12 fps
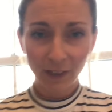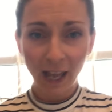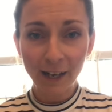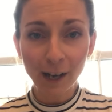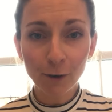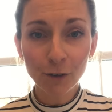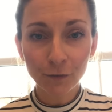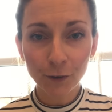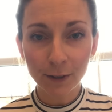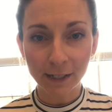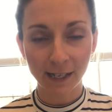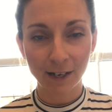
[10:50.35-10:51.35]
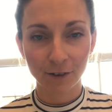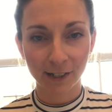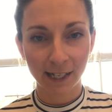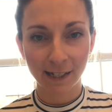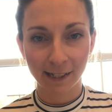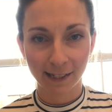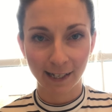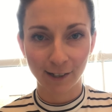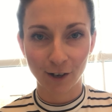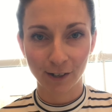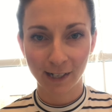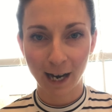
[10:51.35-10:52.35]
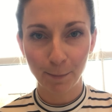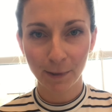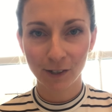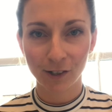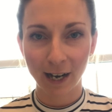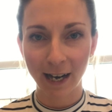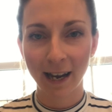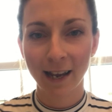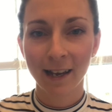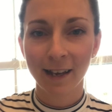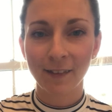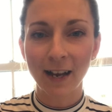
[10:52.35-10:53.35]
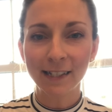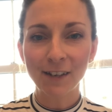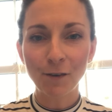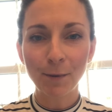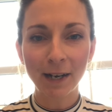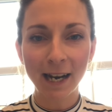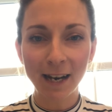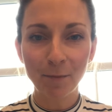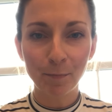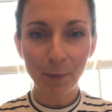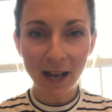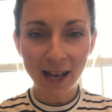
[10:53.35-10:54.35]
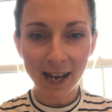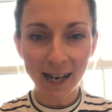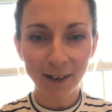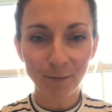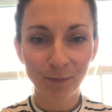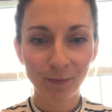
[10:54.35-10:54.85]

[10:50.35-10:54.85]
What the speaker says: and I'll look forward to seeing your sentences on Tapestry. Thanks, everybody. Bye.